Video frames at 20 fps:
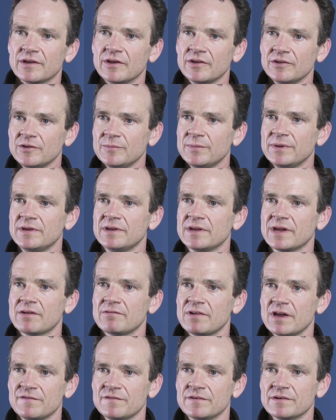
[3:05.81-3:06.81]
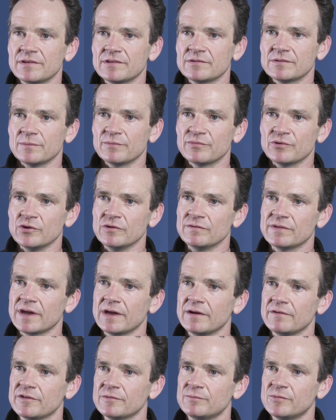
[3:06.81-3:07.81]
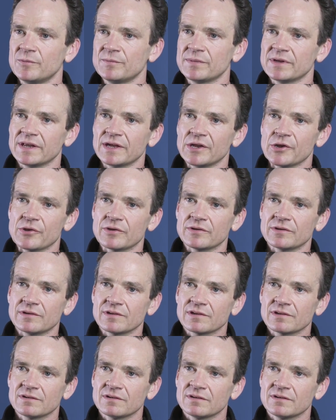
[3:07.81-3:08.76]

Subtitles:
underpinning our efforts to improve the health of populations.